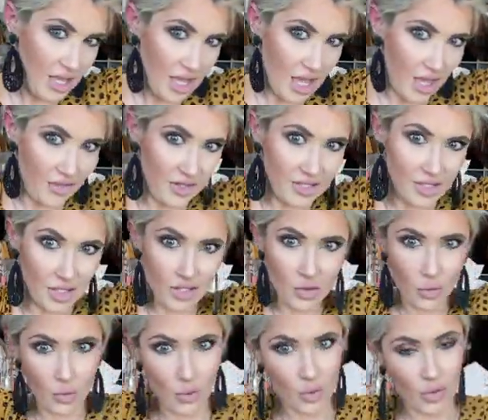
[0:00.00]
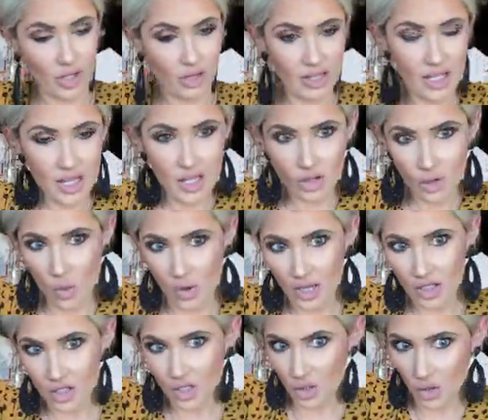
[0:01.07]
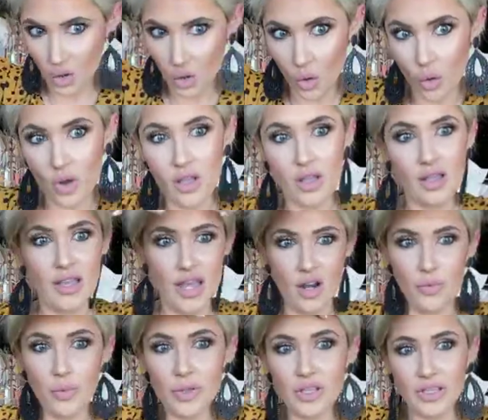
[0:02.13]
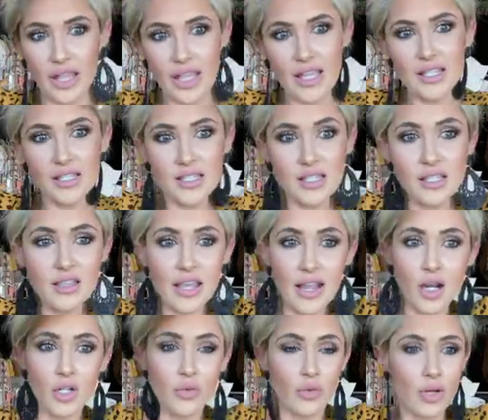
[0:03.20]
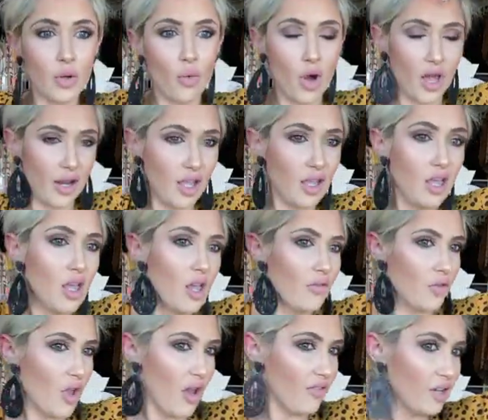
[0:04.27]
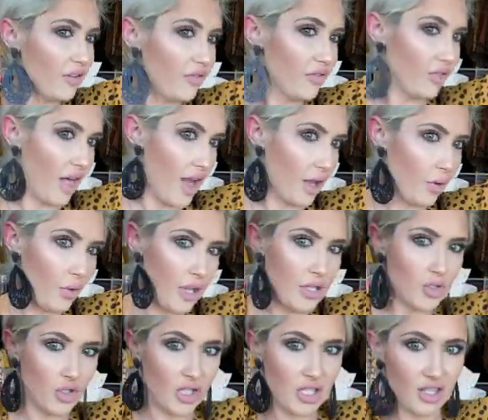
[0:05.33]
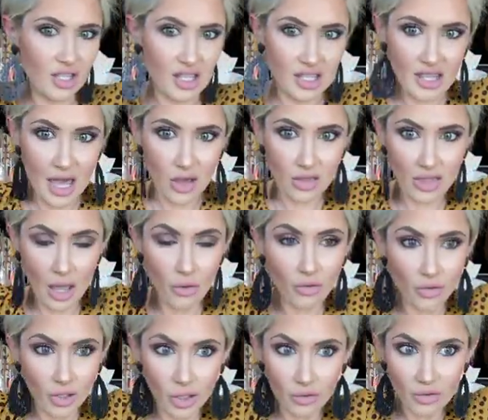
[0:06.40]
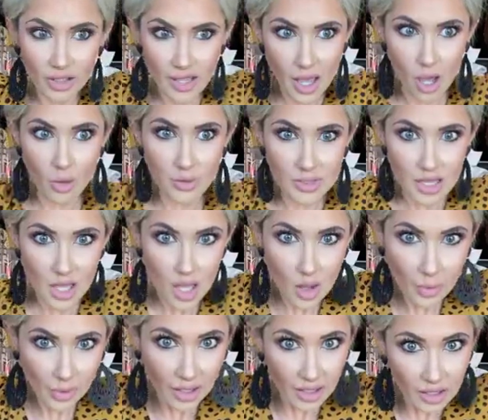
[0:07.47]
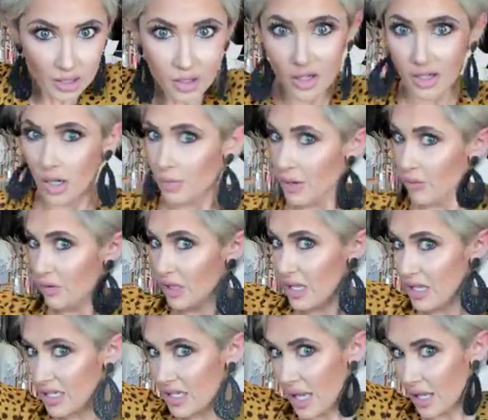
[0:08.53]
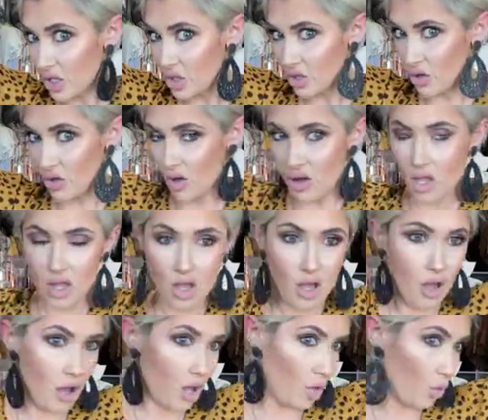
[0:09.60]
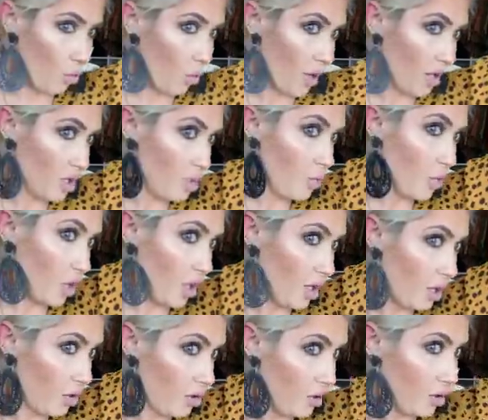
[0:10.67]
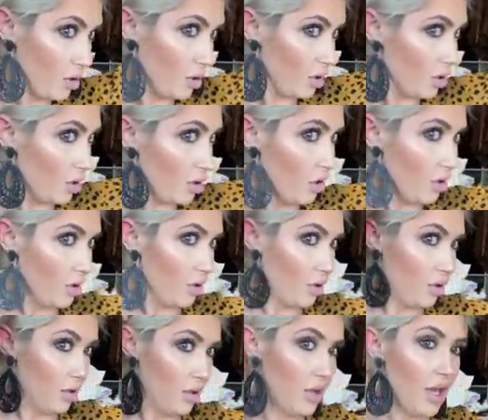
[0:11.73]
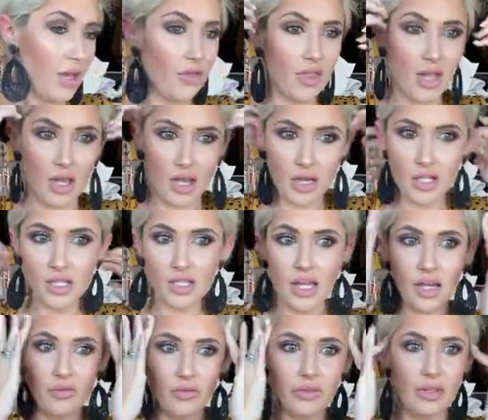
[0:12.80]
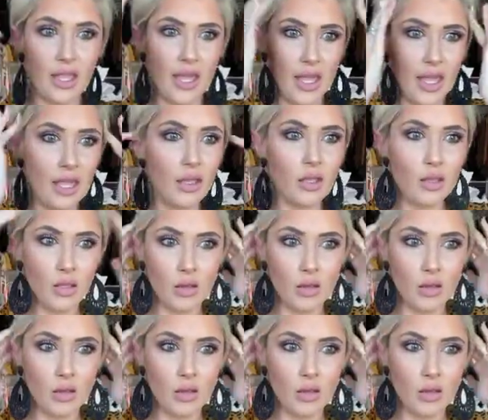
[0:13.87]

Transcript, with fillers: And this is really going to kind of place the hairs where you want it. If you have any flyaways or anything like that, that really, really helps. But you're going to be really intentional on where you put it. And then I just kind of lay